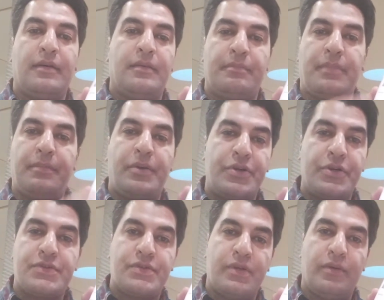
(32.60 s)
paper
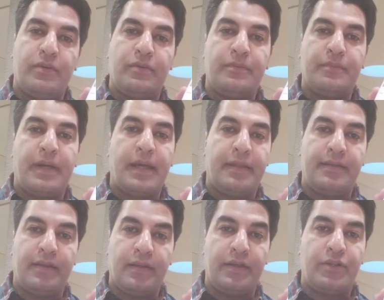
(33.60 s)
so and
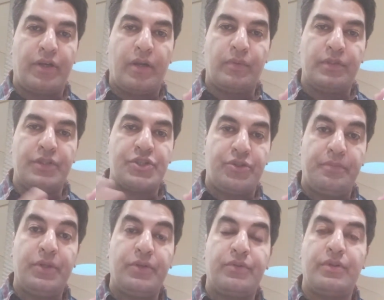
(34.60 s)
then later I will
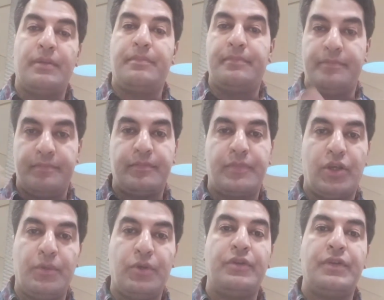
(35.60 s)
distribute to the
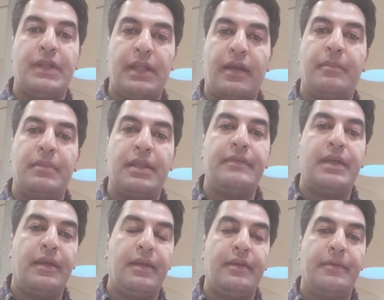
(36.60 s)
community that I am living
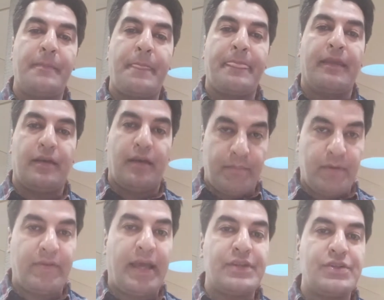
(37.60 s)
in I'm
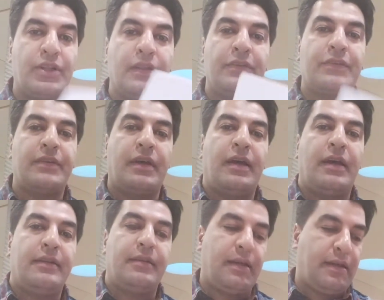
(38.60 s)
evangelist
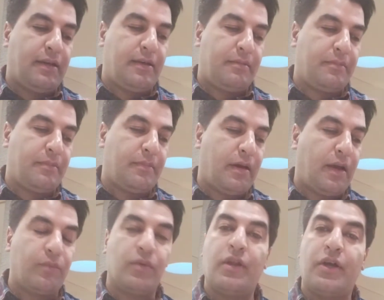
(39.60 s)
and um, I
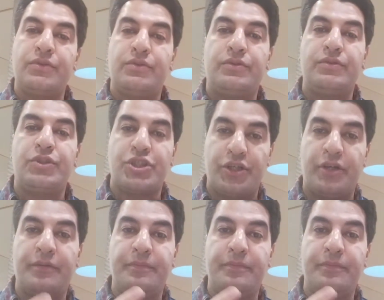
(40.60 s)
would like to share